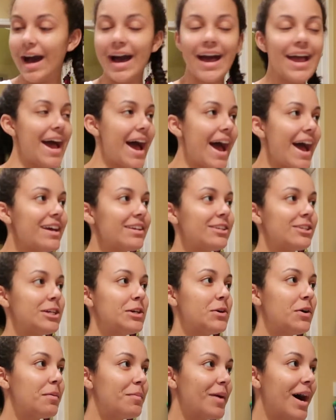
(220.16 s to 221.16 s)
I asked
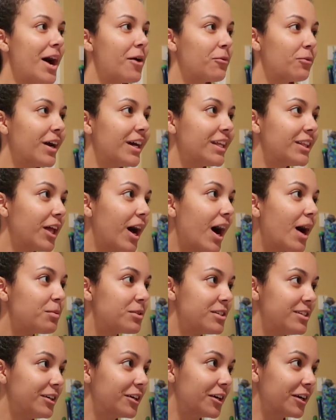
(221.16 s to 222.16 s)
you about Red
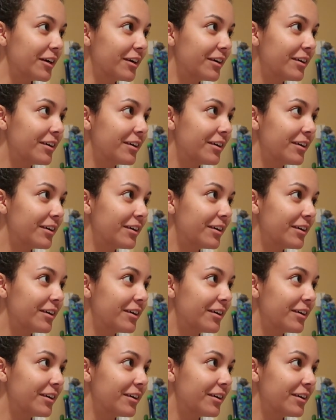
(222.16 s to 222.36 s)
Lobster.